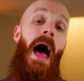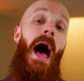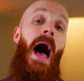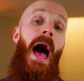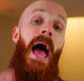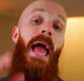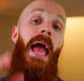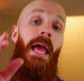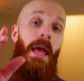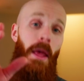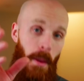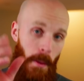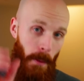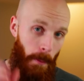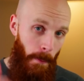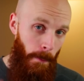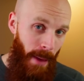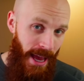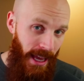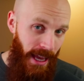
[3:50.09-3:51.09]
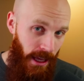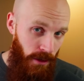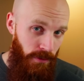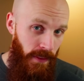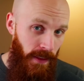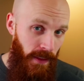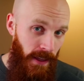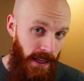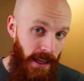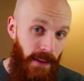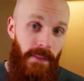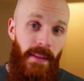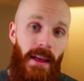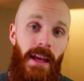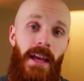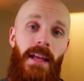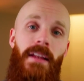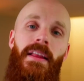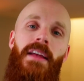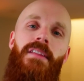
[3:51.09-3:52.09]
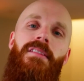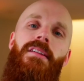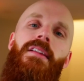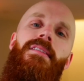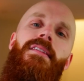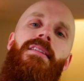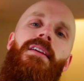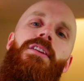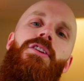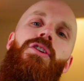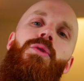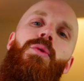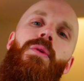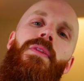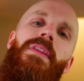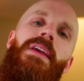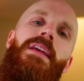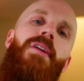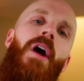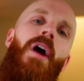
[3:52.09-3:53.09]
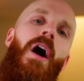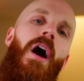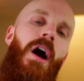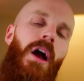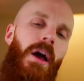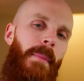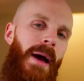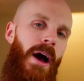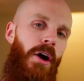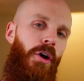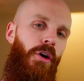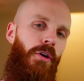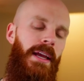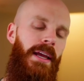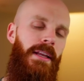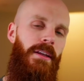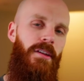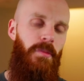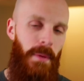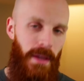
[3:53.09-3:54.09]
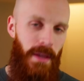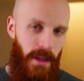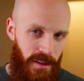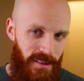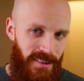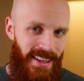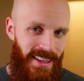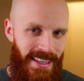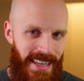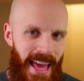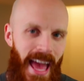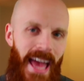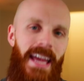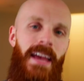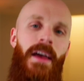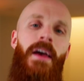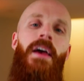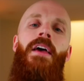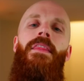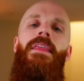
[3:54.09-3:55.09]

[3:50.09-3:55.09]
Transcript: I beg of thee. And then let's continue the talk about greatness, because today